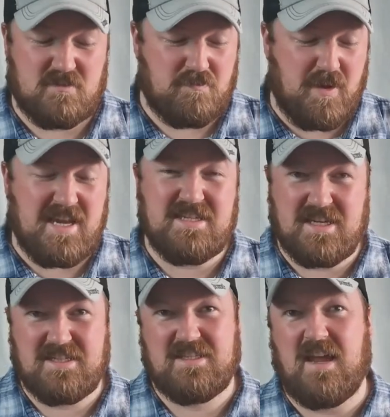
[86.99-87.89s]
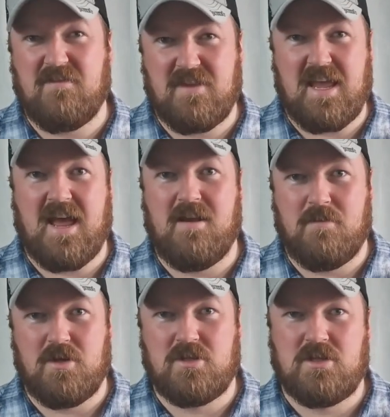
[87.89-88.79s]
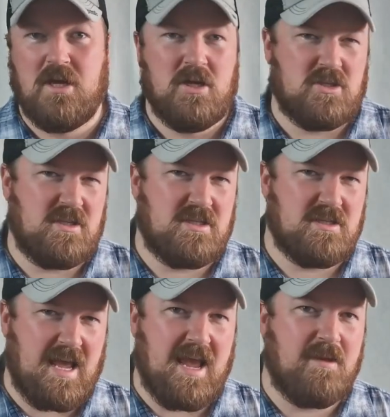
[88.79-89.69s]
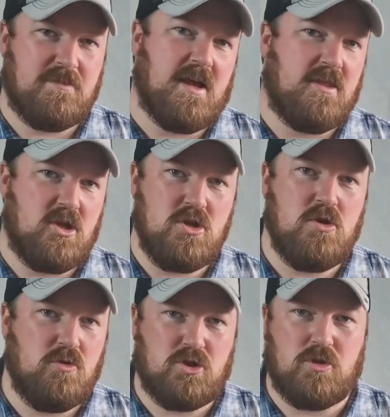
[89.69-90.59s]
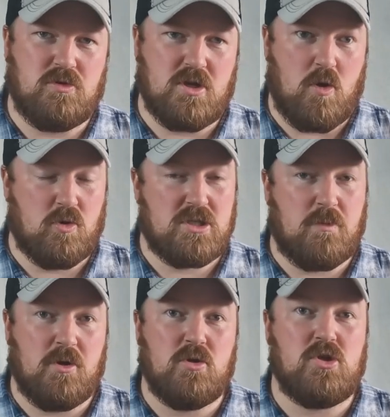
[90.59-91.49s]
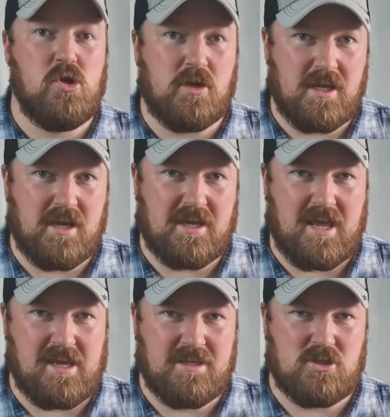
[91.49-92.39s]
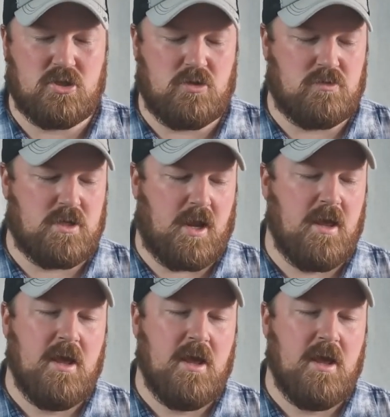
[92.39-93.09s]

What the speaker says: basic safety elements. So this is aimed at the new shooter or someone who's looking at getting into shooting.